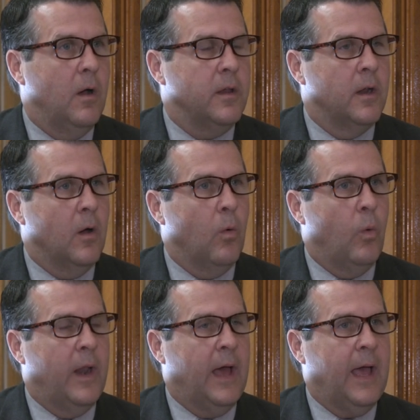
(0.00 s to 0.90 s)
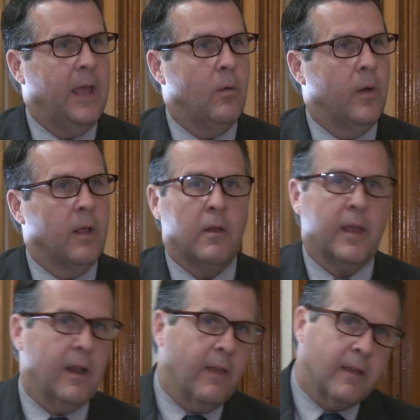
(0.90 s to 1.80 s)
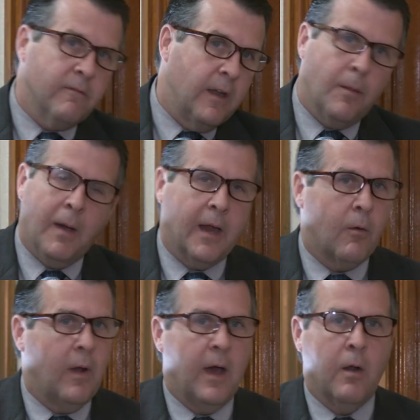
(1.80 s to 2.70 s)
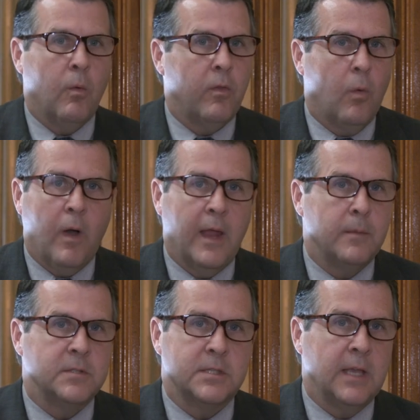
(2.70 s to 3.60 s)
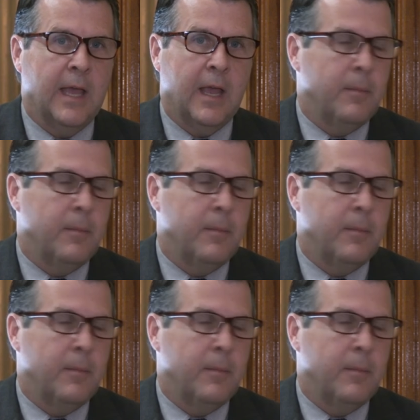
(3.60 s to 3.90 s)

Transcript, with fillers: you know, when I when I look at it like a Vinnie Matarano with the YMCA.